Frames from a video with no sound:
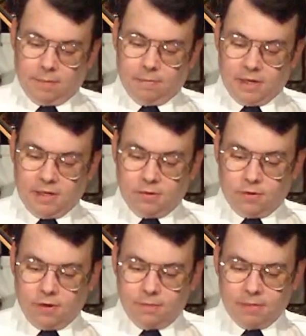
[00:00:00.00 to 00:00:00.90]
But in
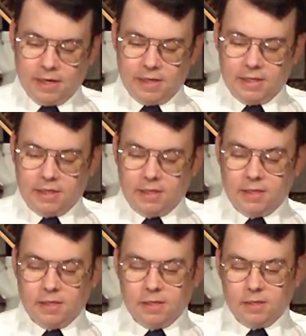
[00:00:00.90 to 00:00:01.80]
order to play
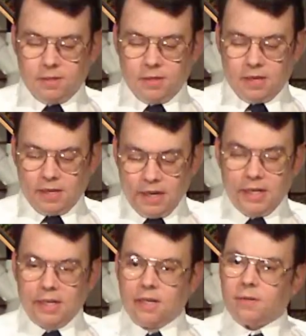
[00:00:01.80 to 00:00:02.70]
the
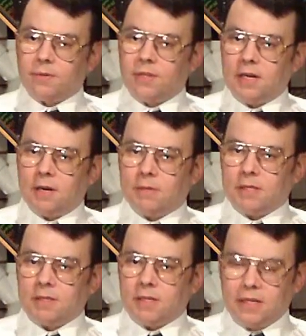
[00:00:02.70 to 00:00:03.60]
handheld
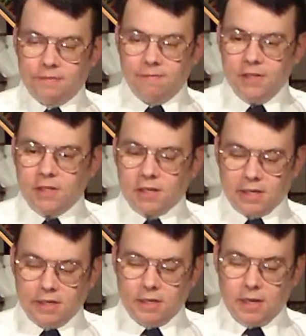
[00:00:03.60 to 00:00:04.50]
theremin
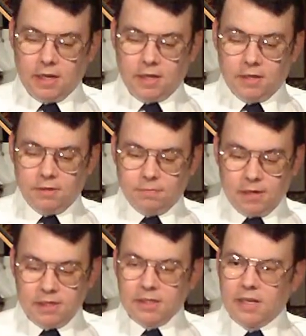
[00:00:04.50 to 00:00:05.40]
efficiently, you
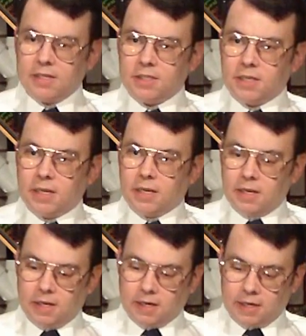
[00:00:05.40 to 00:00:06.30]
must touch
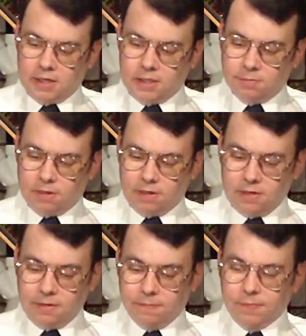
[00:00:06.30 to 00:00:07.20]
a
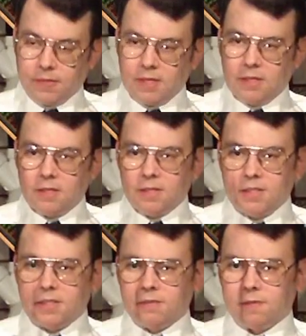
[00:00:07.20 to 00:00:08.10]
small
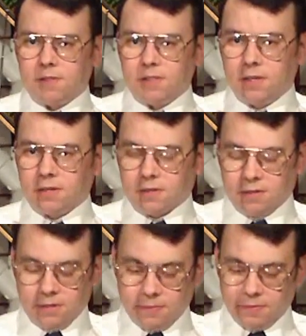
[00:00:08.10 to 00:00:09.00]
silver
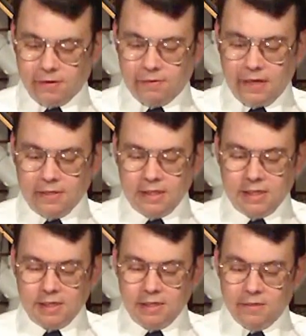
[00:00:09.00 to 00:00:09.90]
circle around
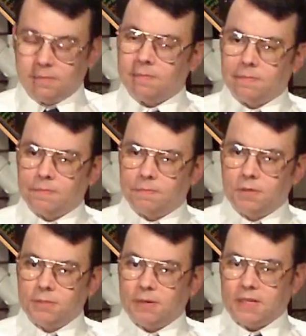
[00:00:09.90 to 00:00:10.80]
the
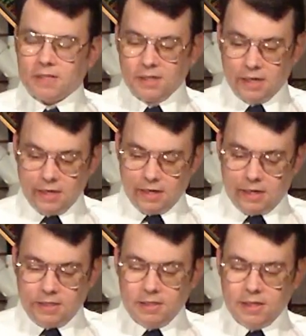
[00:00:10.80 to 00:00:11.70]
push button.
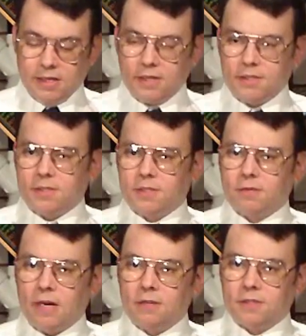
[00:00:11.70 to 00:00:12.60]
This allows you to
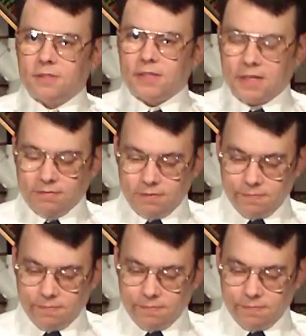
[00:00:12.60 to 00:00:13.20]
ground yourself.